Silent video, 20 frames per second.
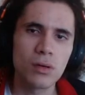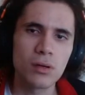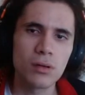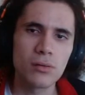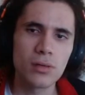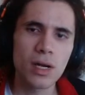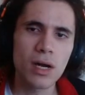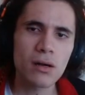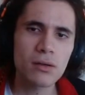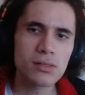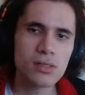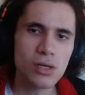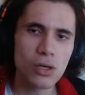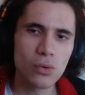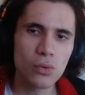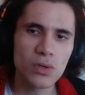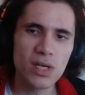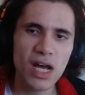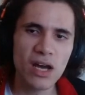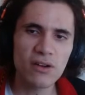Naruto
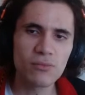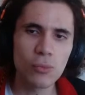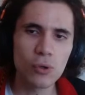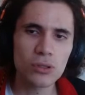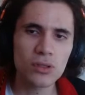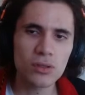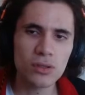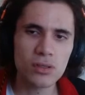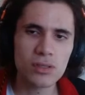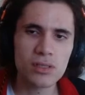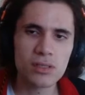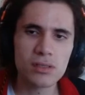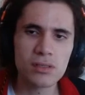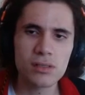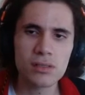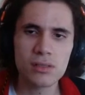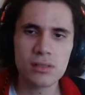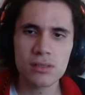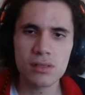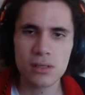would have more
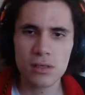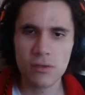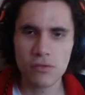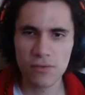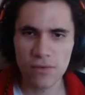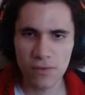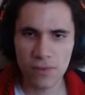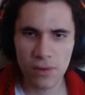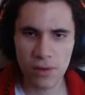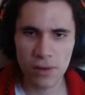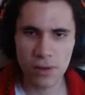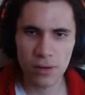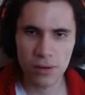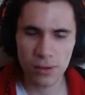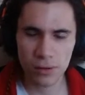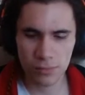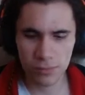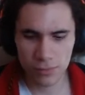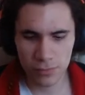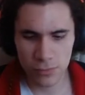toxic,
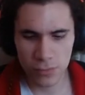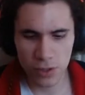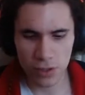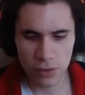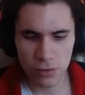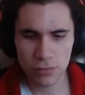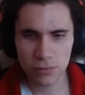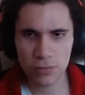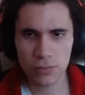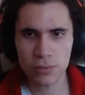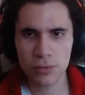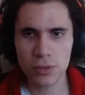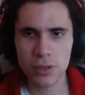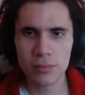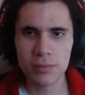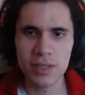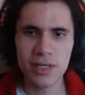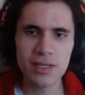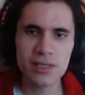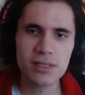you know,
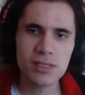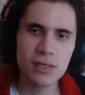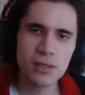community